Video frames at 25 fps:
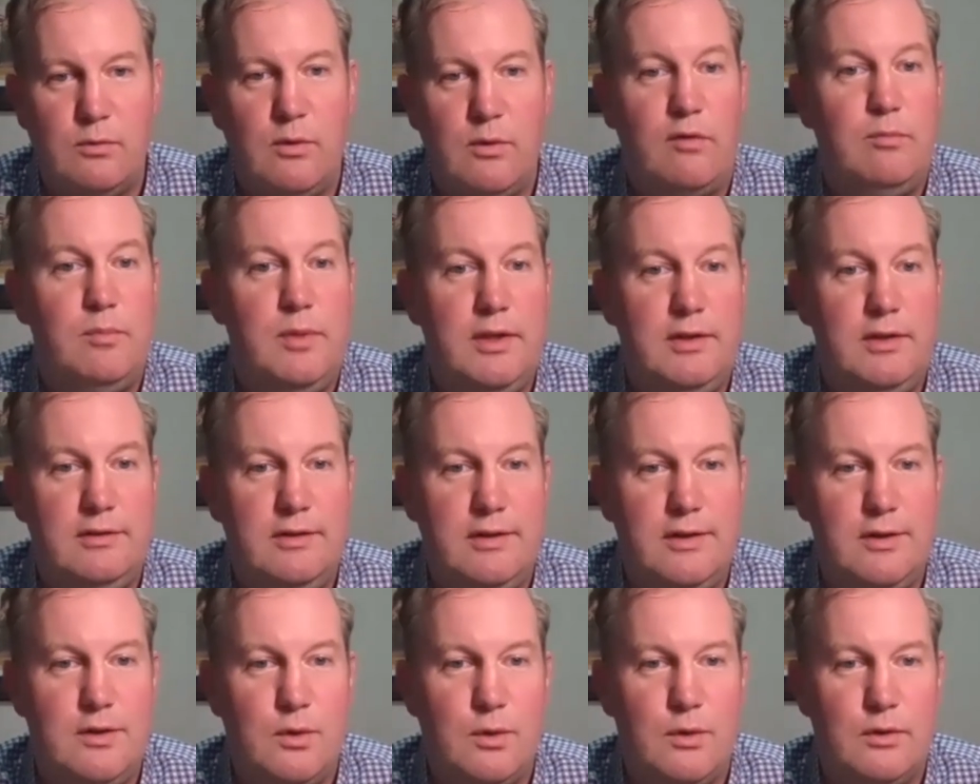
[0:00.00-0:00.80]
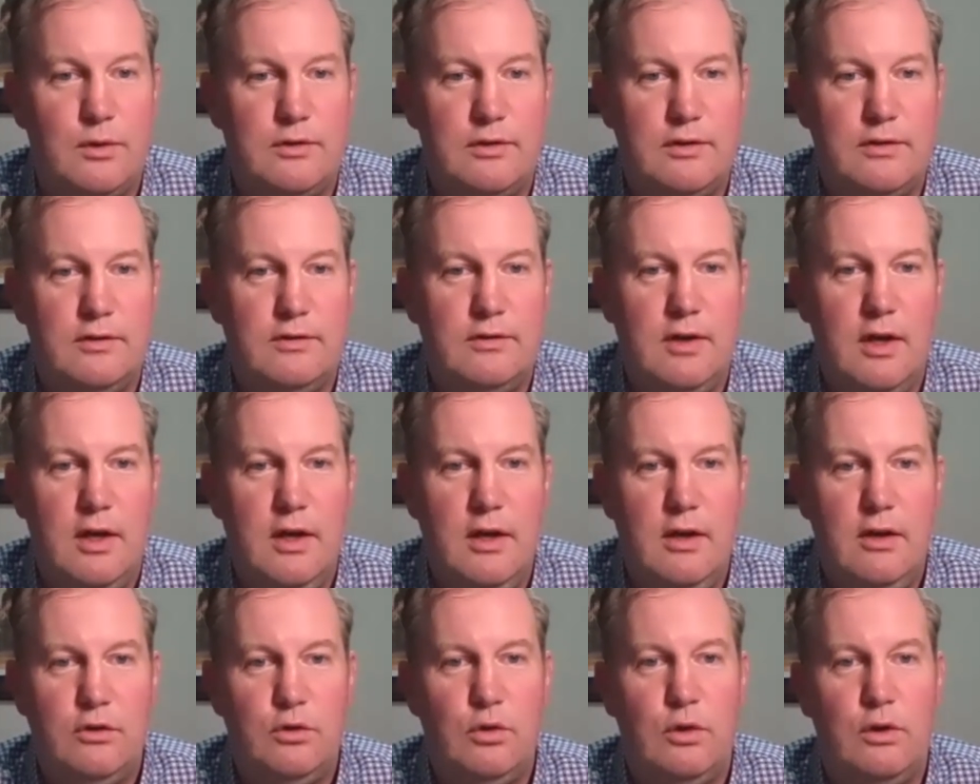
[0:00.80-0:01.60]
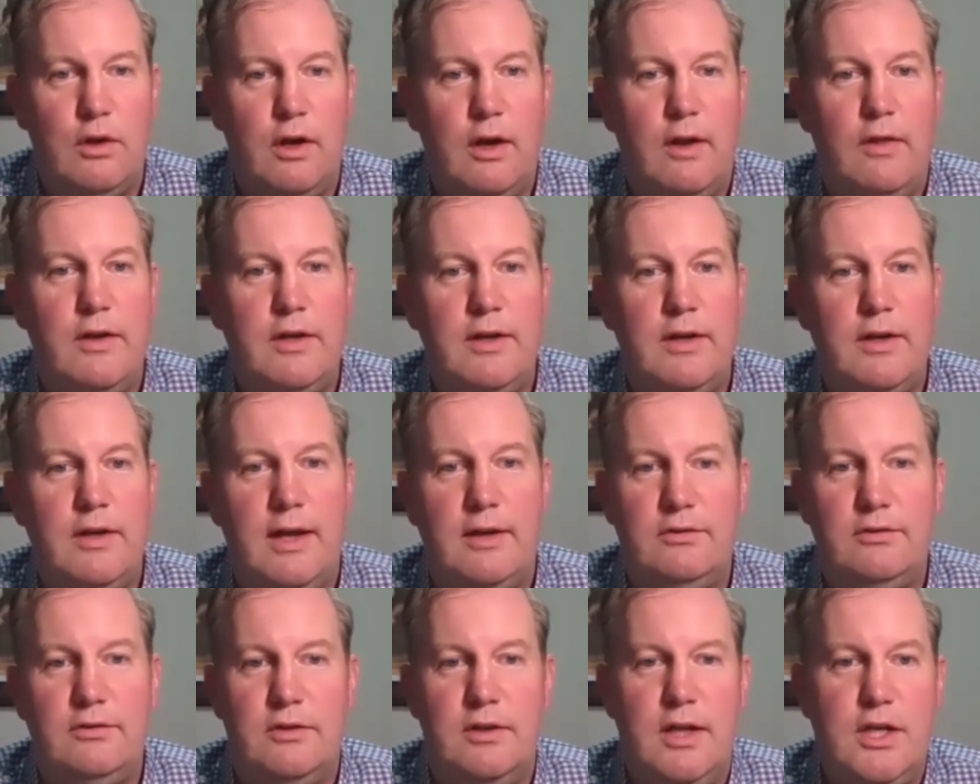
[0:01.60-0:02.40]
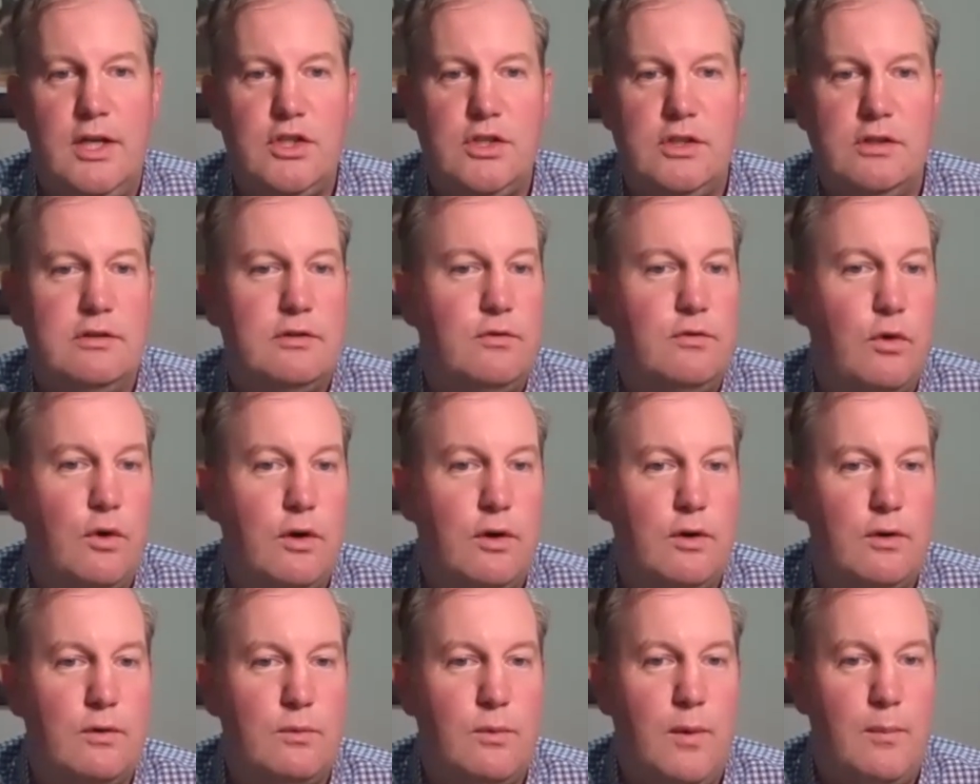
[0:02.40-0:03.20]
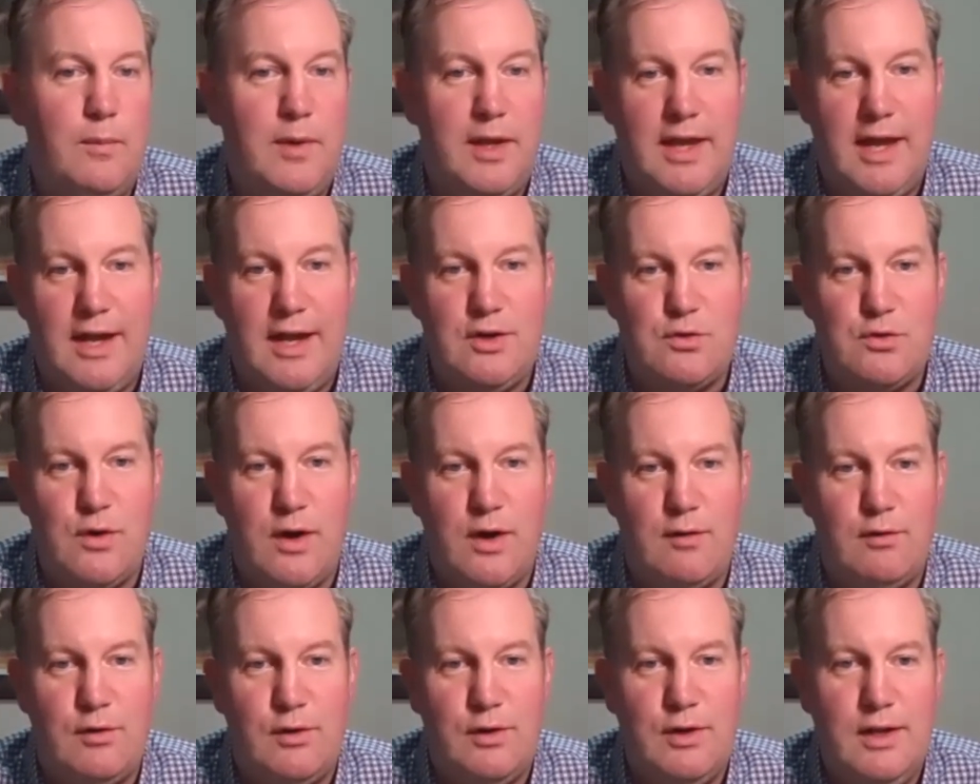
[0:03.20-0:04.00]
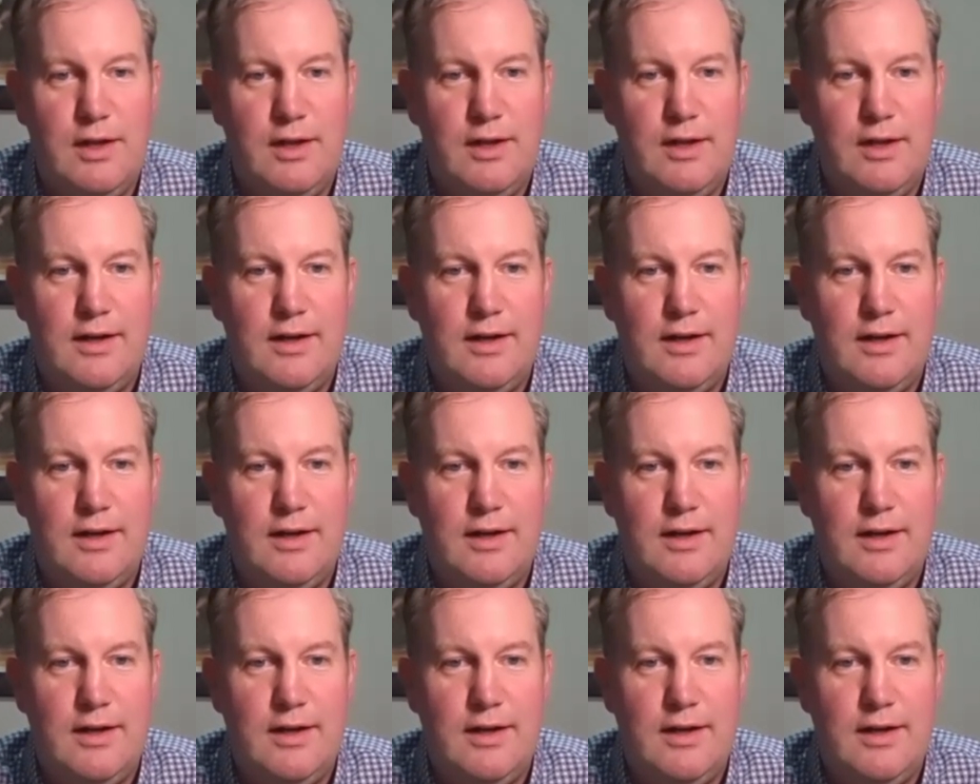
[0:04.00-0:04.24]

We have BC courses. So a lot of the destinations for when we can travel,